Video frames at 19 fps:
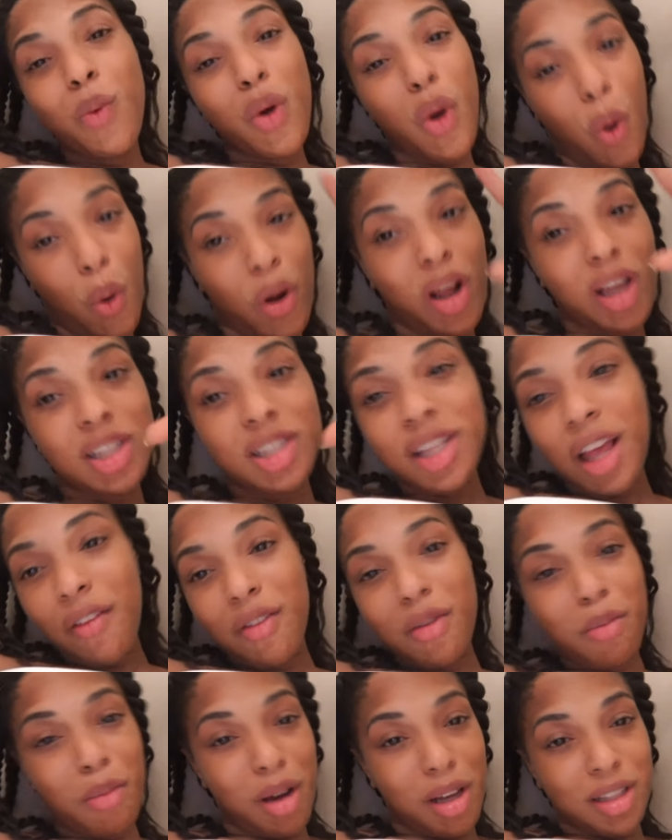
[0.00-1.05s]
Going on
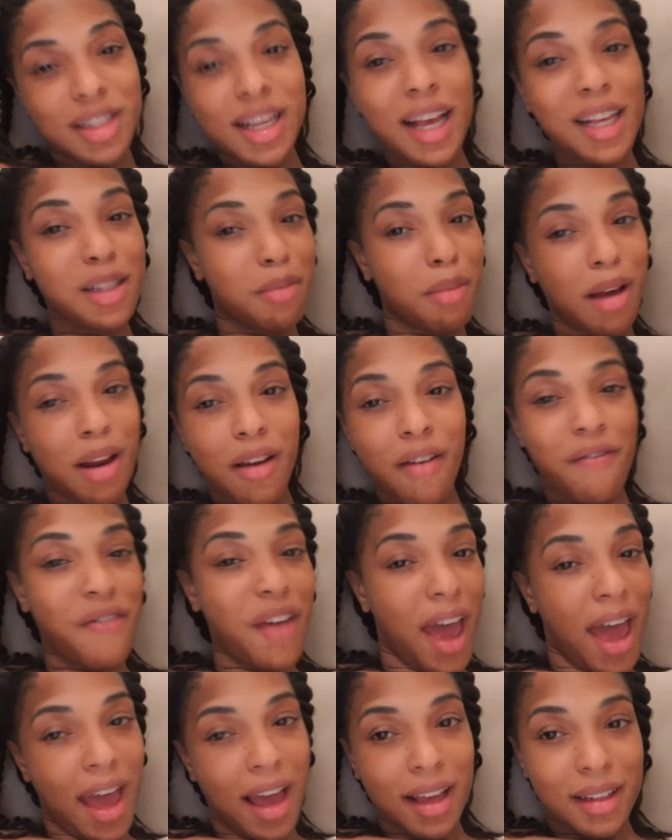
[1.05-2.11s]
7 months, as a matter of
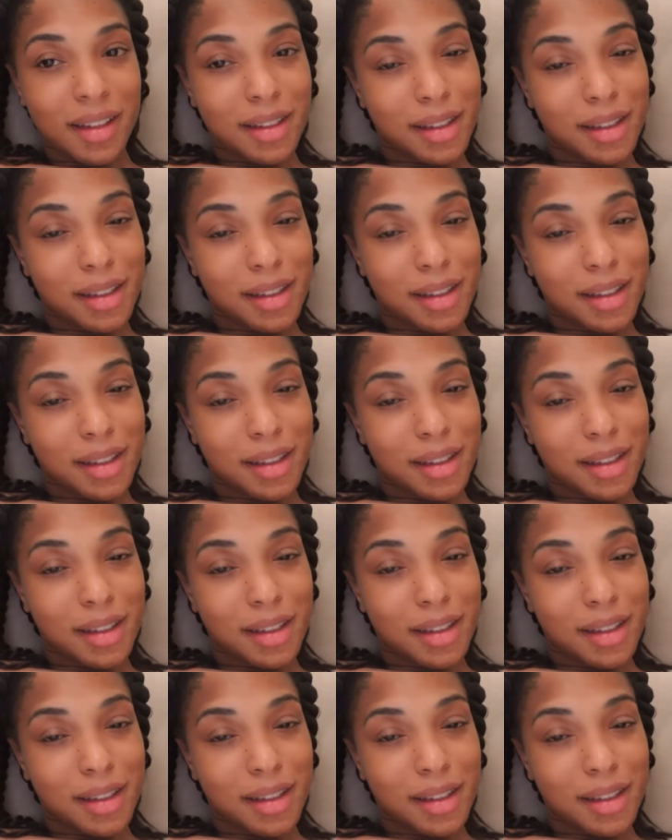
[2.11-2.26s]
fact.